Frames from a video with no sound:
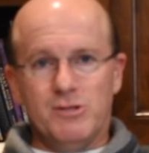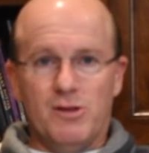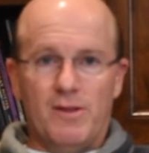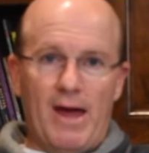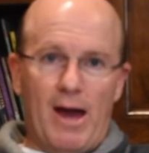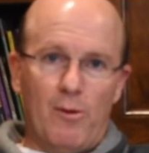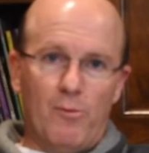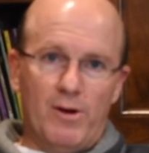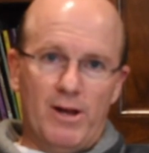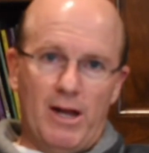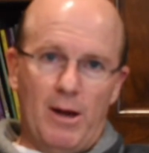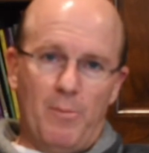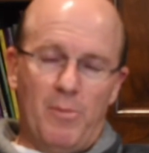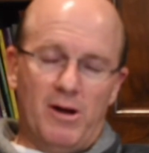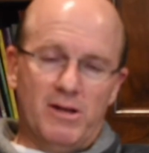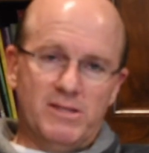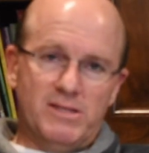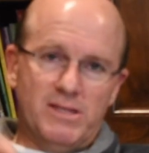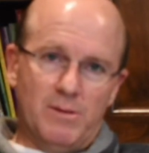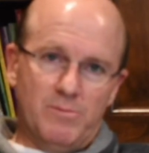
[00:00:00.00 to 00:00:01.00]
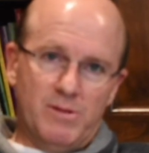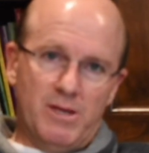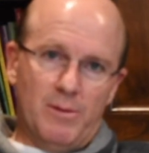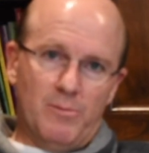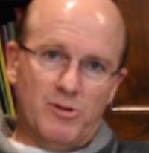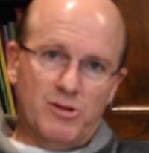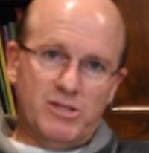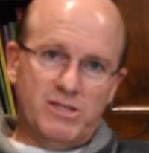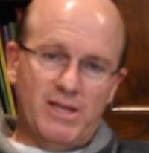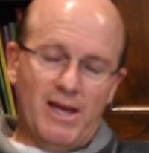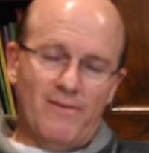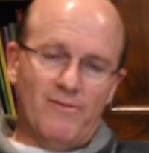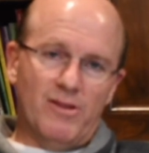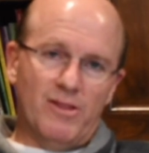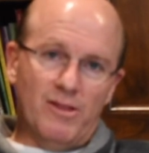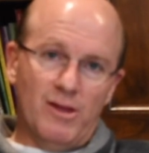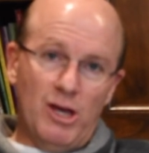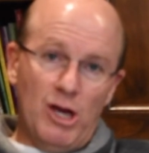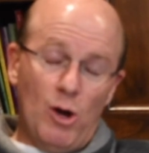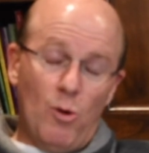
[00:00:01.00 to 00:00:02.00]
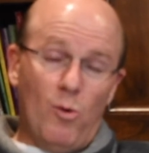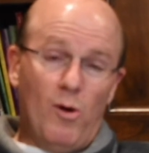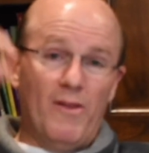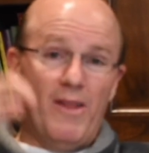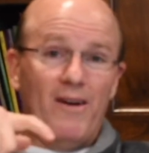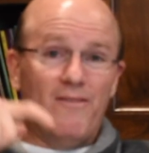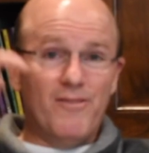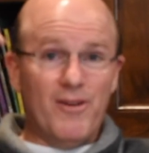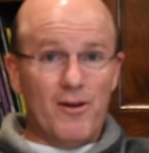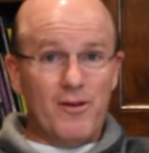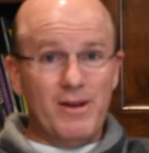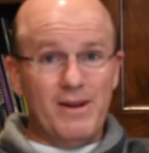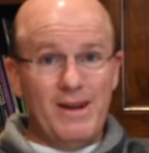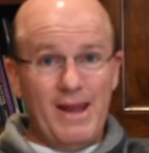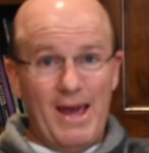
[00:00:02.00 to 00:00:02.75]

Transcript: So that went up on September 7th. Well, on that very